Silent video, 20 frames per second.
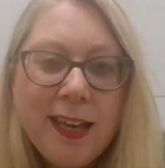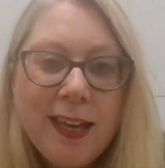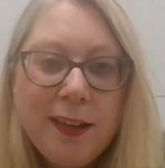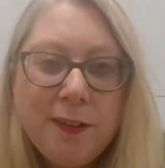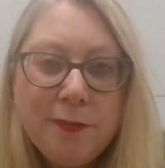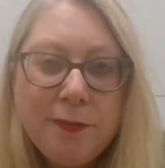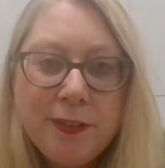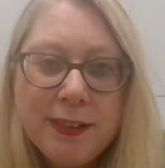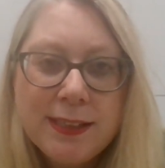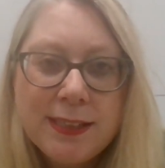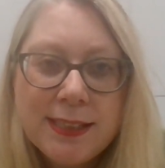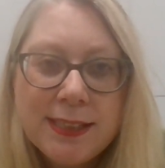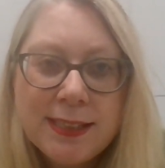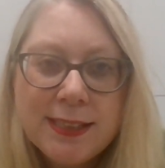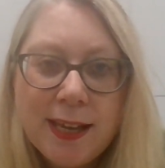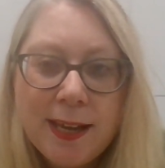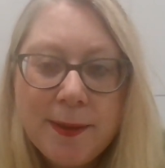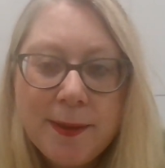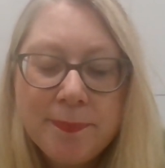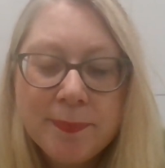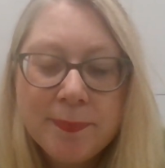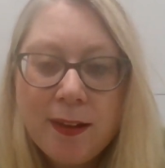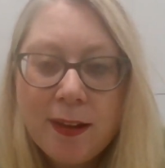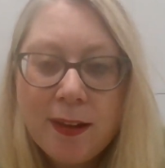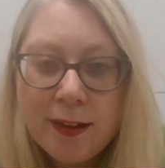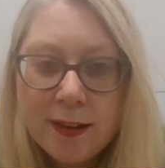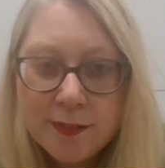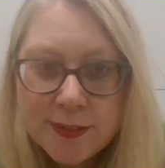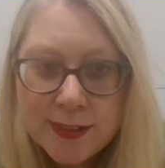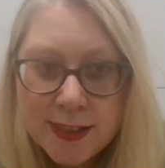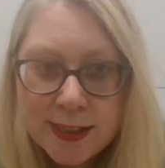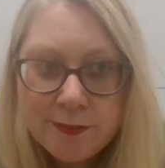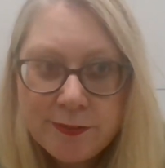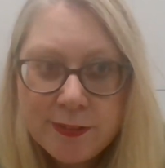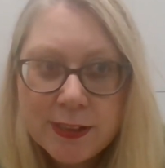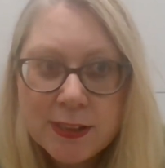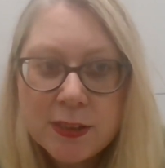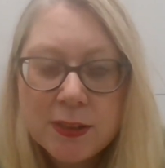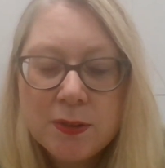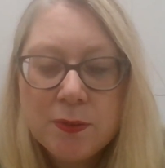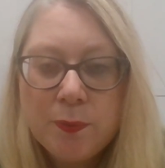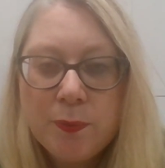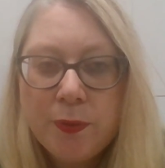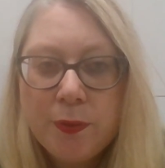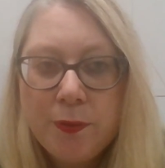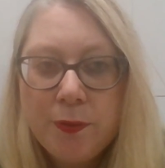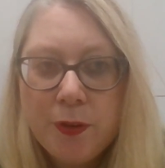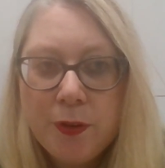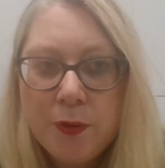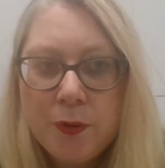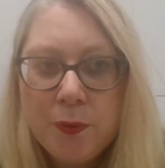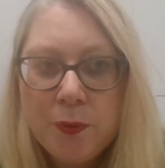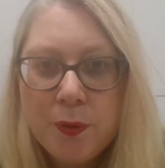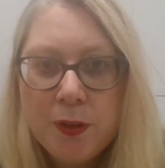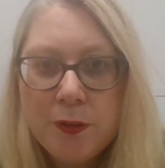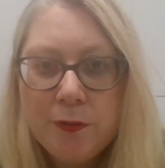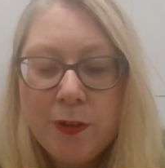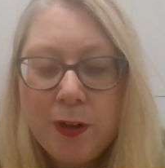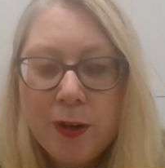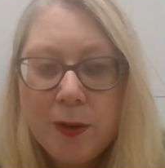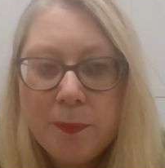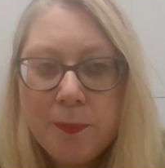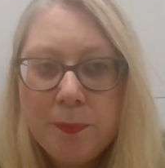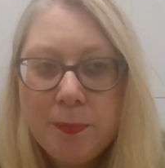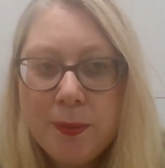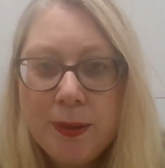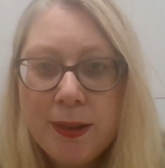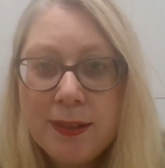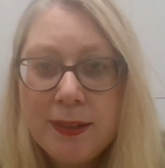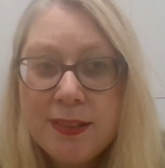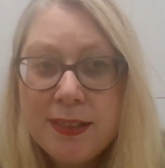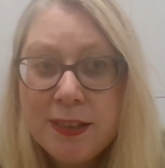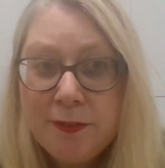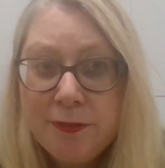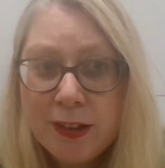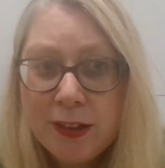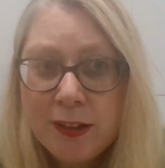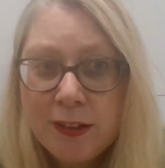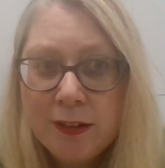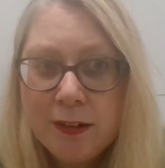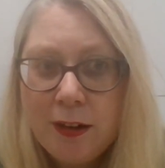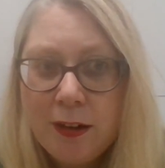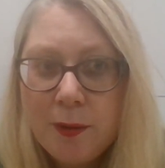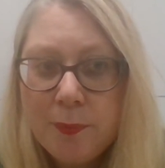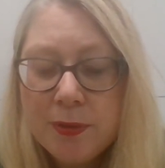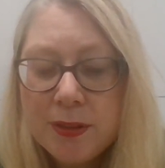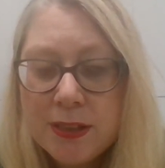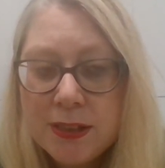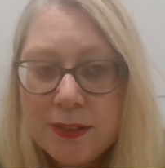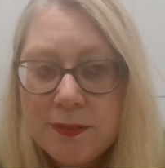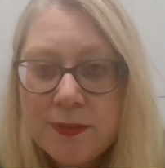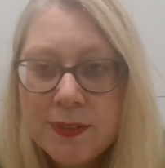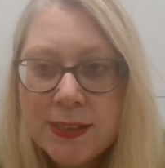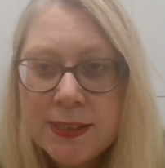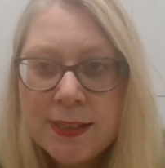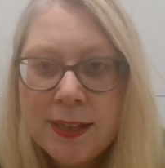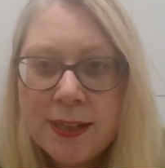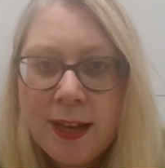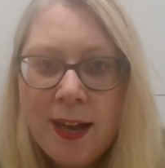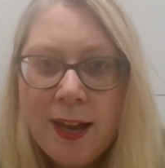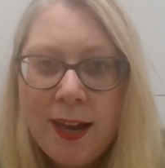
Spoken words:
If it's, like I've said, if it's through one of our Plantific operatives,